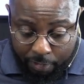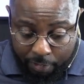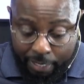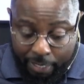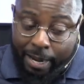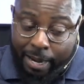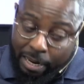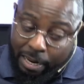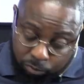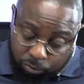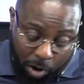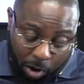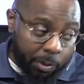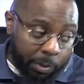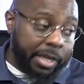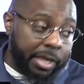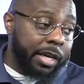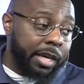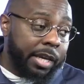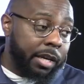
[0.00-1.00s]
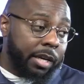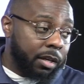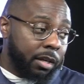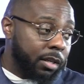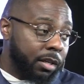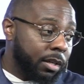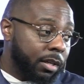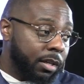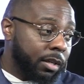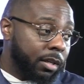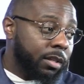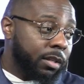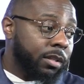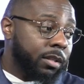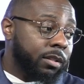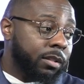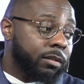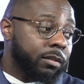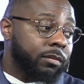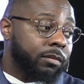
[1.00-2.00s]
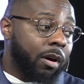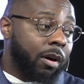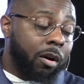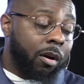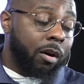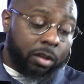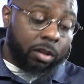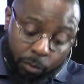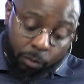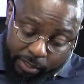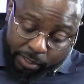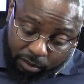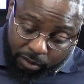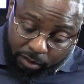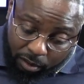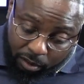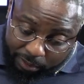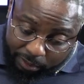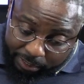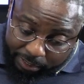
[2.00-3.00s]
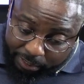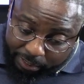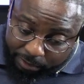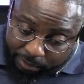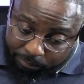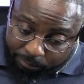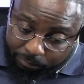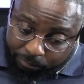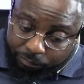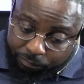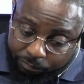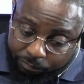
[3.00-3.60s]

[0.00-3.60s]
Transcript: And that's why we here. Although we in our land,